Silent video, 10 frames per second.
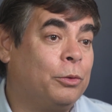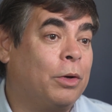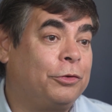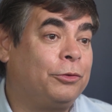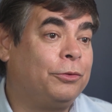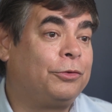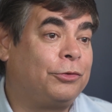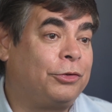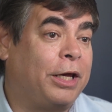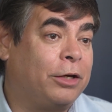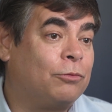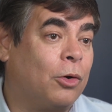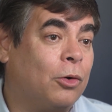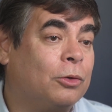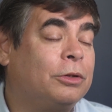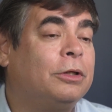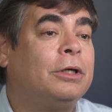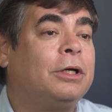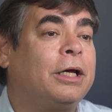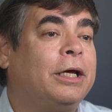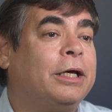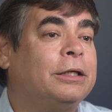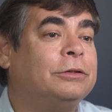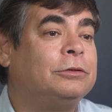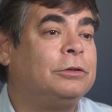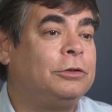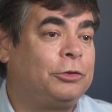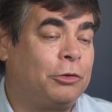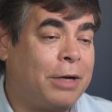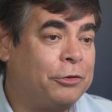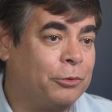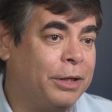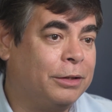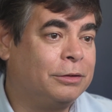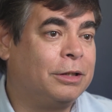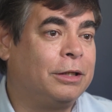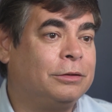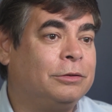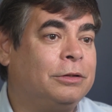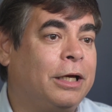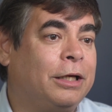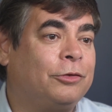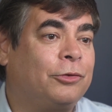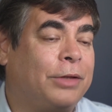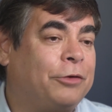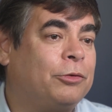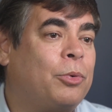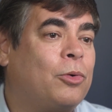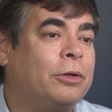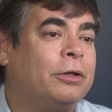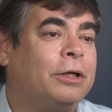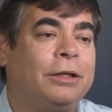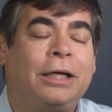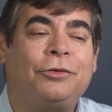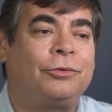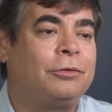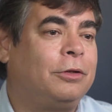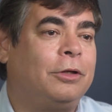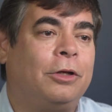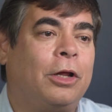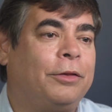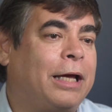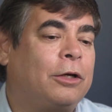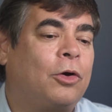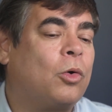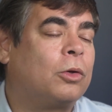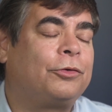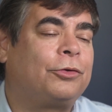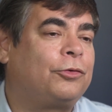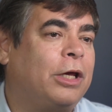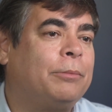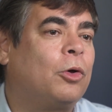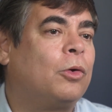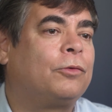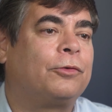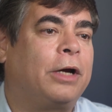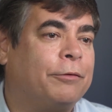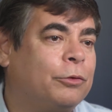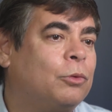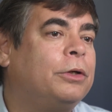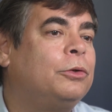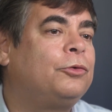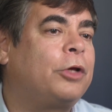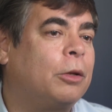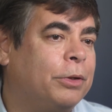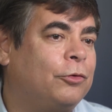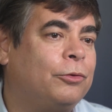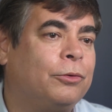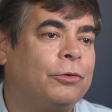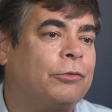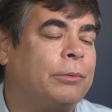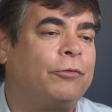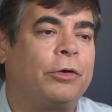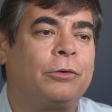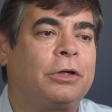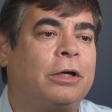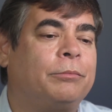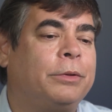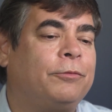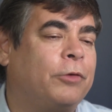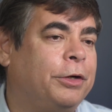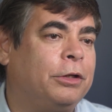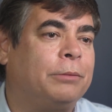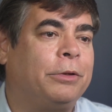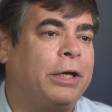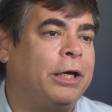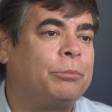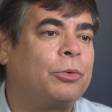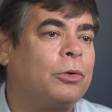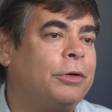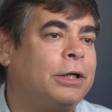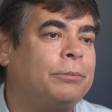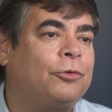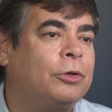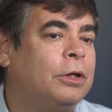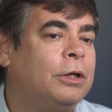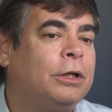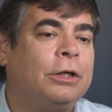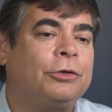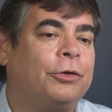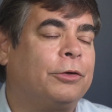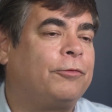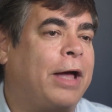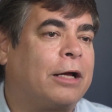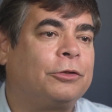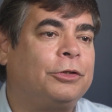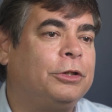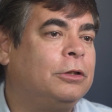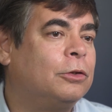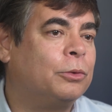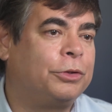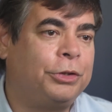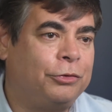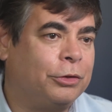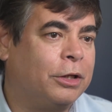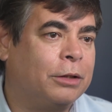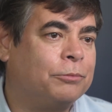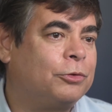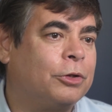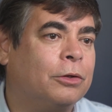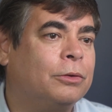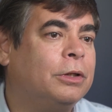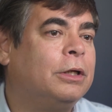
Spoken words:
You want students to stay enrolled and to graduate. And so that's important. And that goal is the same goal for everyone who's helping students, from the federal government funding them in aid programs to their faculty who are teaching them, so